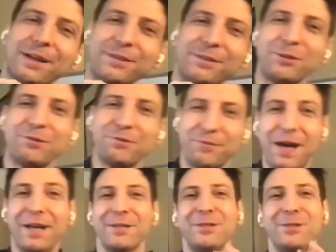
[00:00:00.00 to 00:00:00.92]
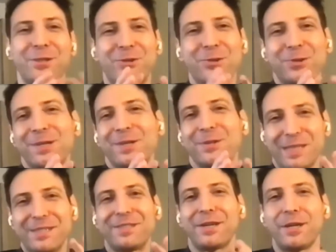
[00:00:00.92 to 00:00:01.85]
there's value to doing
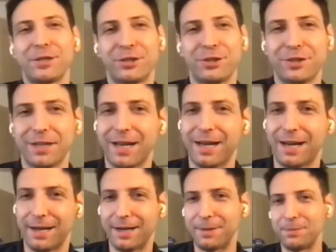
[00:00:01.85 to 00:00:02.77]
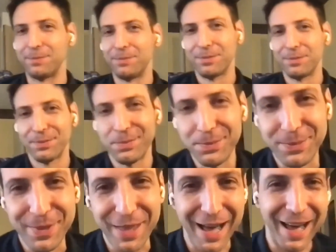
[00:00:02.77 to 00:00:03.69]
research
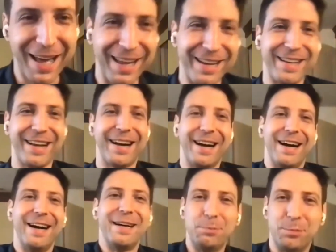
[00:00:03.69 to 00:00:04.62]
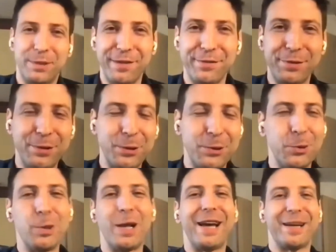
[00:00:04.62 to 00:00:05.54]
that gives
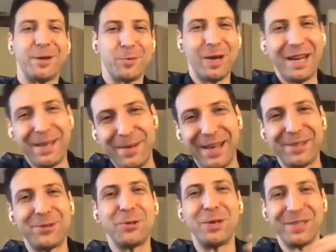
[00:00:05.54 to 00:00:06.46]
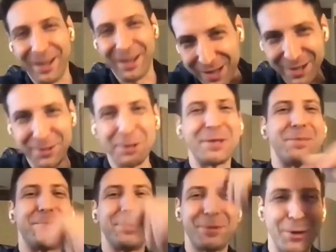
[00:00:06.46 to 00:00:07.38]
you like a ready-made tool. It's like, okay, go
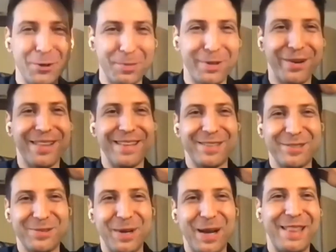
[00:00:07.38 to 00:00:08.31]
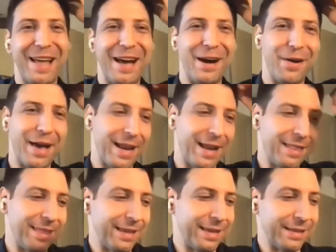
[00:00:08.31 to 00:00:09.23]
deploy this right now. And I
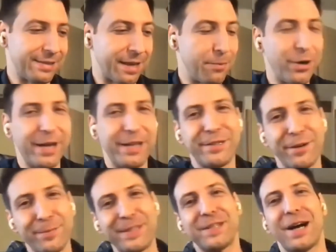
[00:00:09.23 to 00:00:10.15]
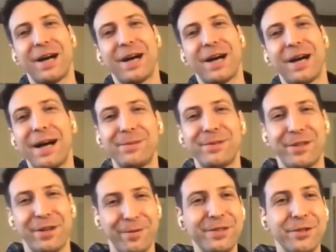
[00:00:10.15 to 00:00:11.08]
think in some ways there have been times
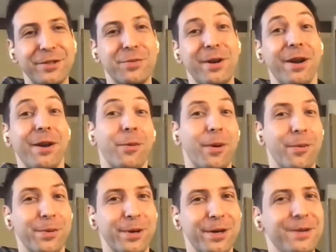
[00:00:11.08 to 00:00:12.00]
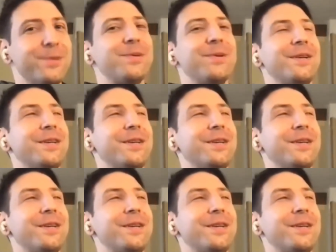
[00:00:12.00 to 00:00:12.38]
in our research community where we were